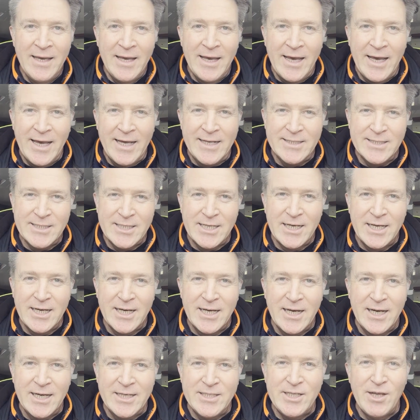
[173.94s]
And
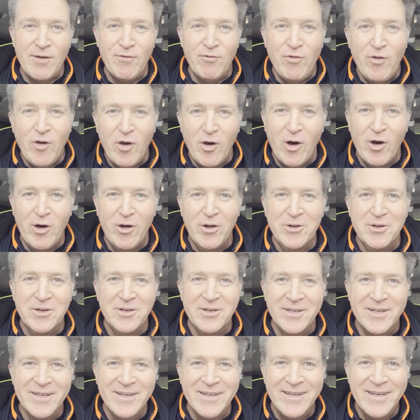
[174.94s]
I set foot
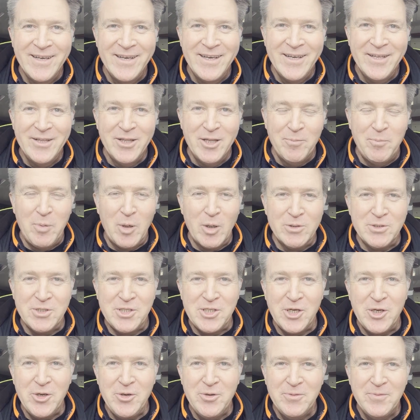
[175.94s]
on the
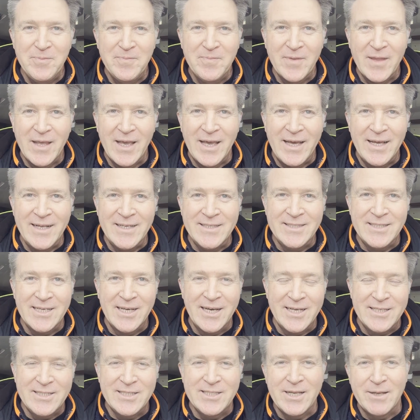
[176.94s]
pontoon, and
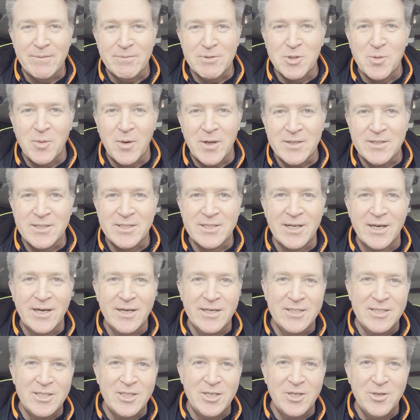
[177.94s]
I stepped to one
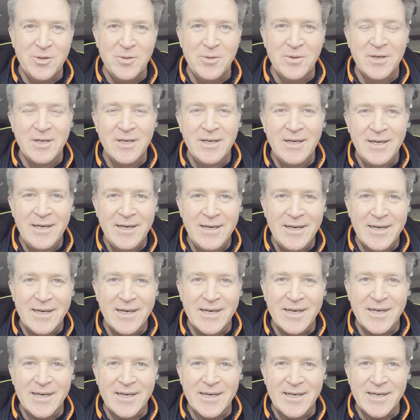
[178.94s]
side to
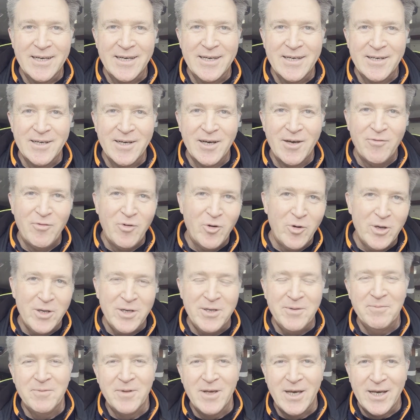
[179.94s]

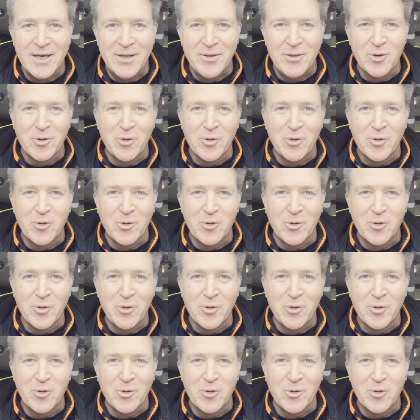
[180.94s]
avoid the